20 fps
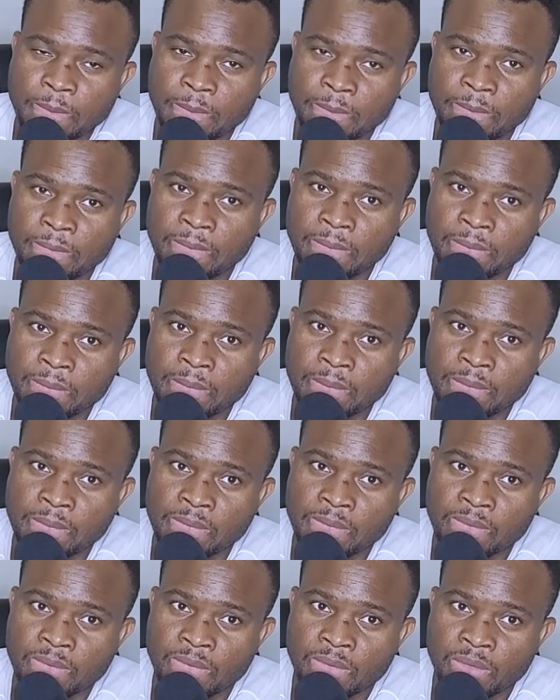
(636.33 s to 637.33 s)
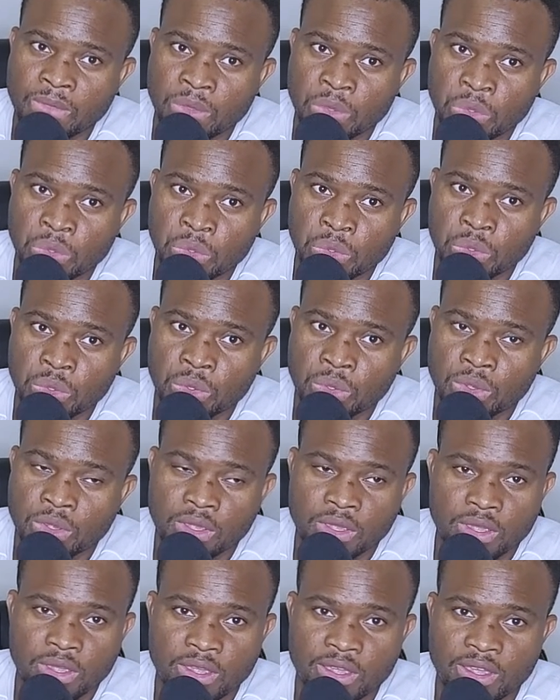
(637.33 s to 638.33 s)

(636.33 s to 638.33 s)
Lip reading: Nothing is said.